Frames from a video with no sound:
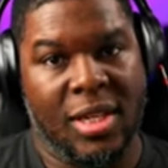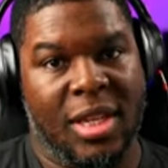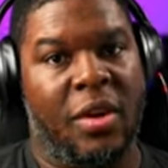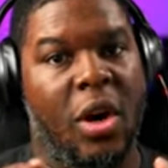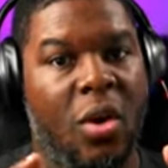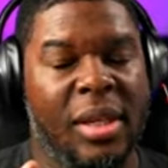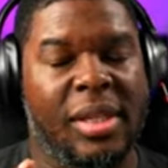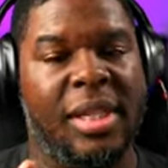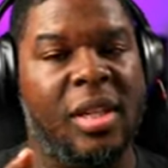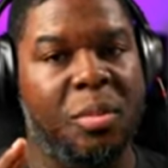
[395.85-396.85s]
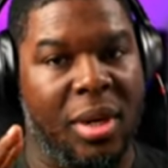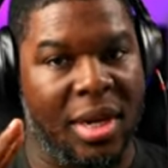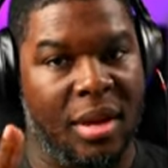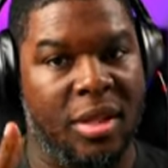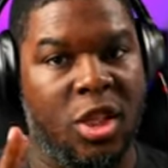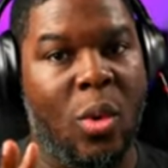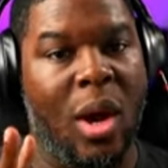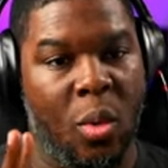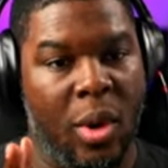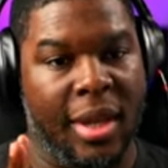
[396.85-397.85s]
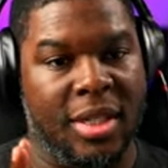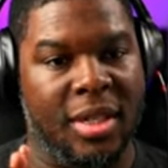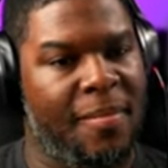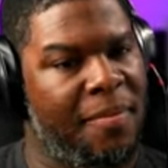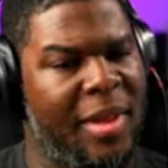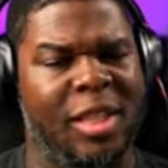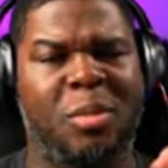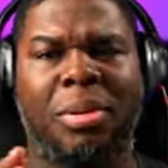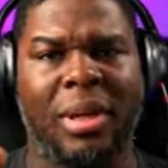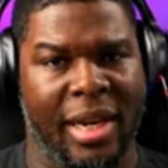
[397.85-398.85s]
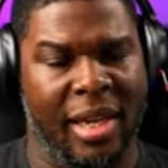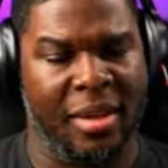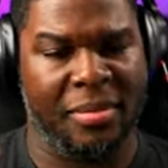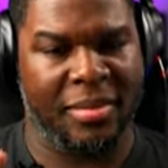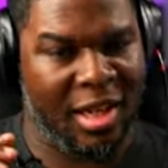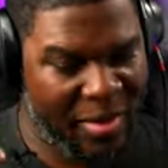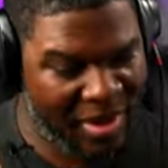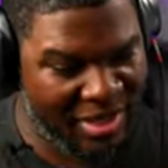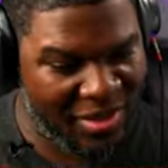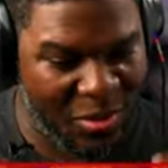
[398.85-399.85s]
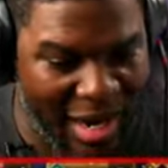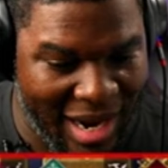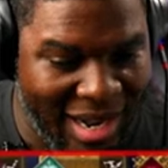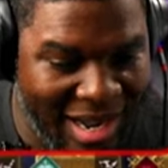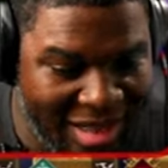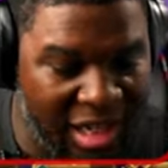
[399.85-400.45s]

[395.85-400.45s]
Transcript: So I've only seen him put down two at once. That's plenty. Let me tell you why.